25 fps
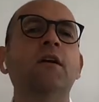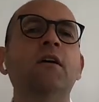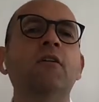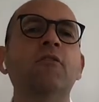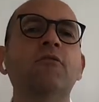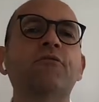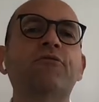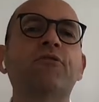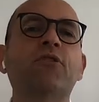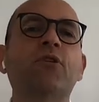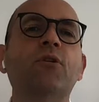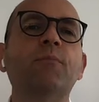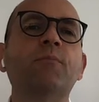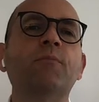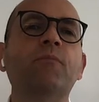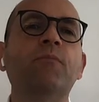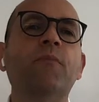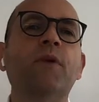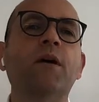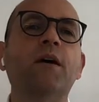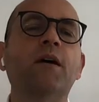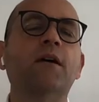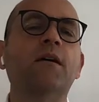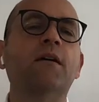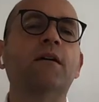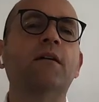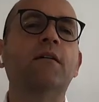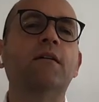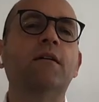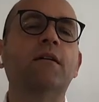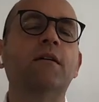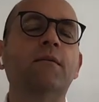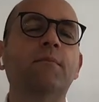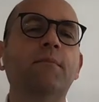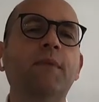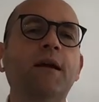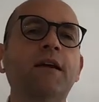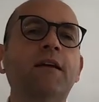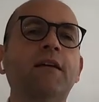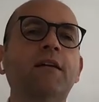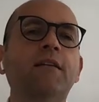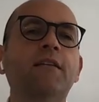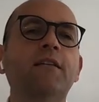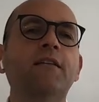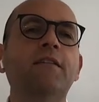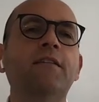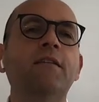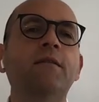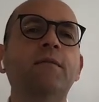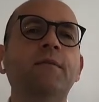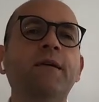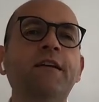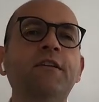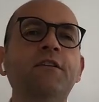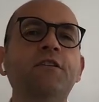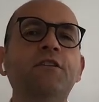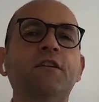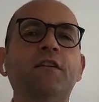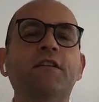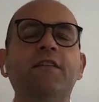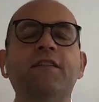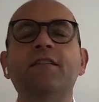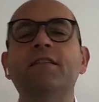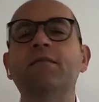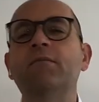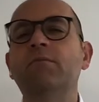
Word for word: from uh, uh making these inventions.